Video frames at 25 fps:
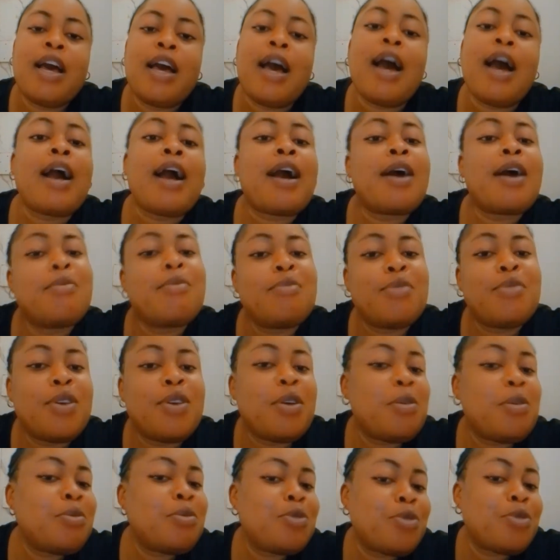I can be
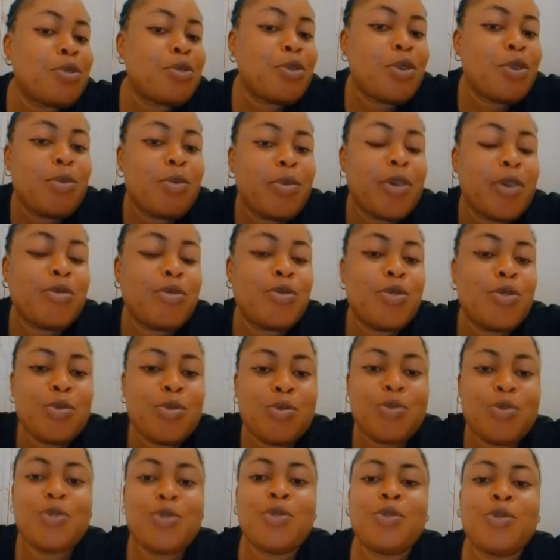able to come out
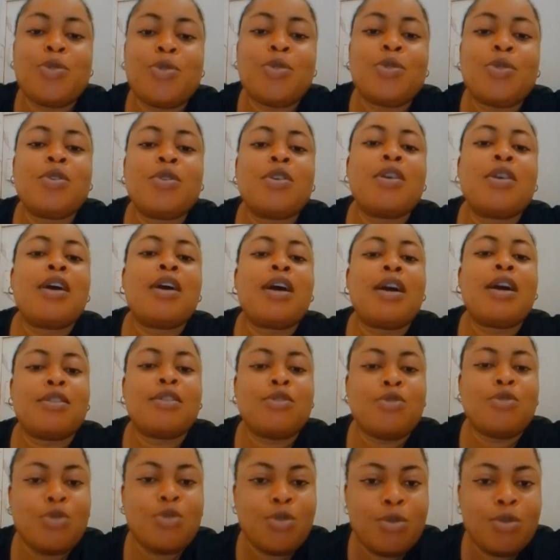tomorrow
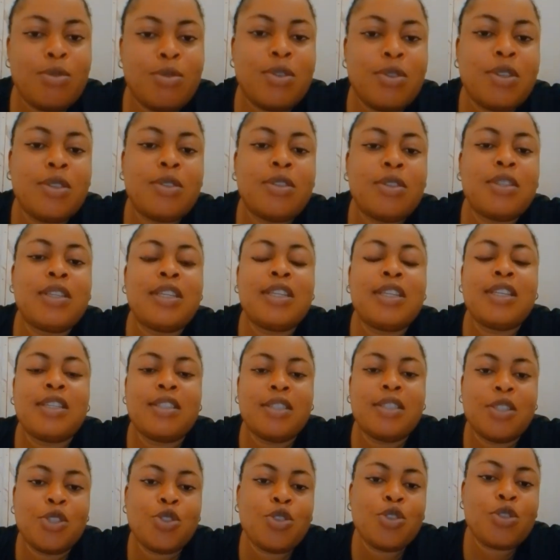and do well
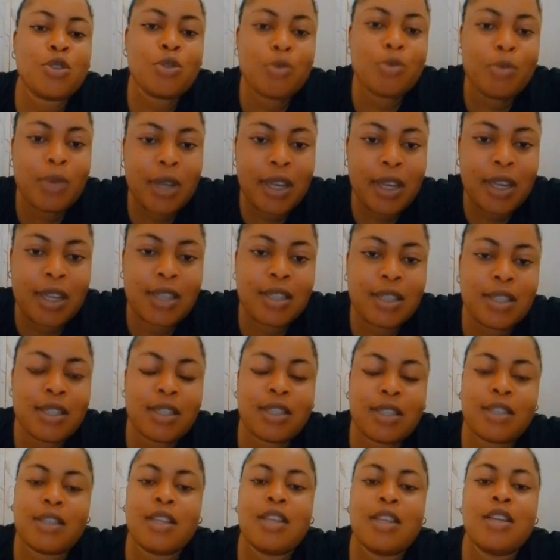in digital marketing.